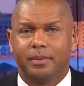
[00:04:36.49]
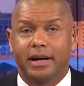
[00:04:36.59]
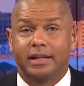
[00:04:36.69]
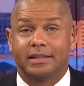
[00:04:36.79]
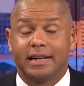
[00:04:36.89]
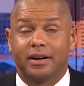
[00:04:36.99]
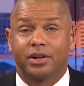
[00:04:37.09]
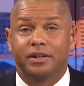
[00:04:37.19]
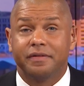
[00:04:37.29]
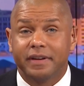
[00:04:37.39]
a man is now
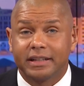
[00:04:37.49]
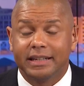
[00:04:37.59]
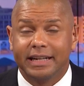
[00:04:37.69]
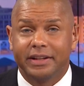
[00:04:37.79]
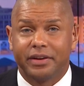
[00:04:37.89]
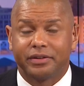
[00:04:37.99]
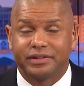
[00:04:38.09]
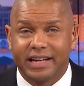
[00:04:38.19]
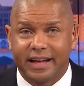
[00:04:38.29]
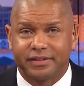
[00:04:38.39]
convicted in their
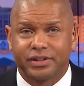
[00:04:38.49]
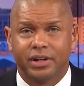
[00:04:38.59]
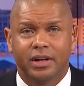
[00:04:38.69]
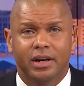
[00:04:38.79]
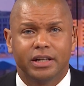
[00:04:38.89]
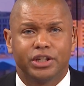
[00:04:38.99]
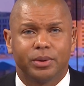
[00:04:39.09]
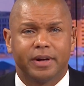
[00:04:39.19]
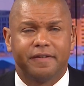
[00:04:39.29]
deaths. A jury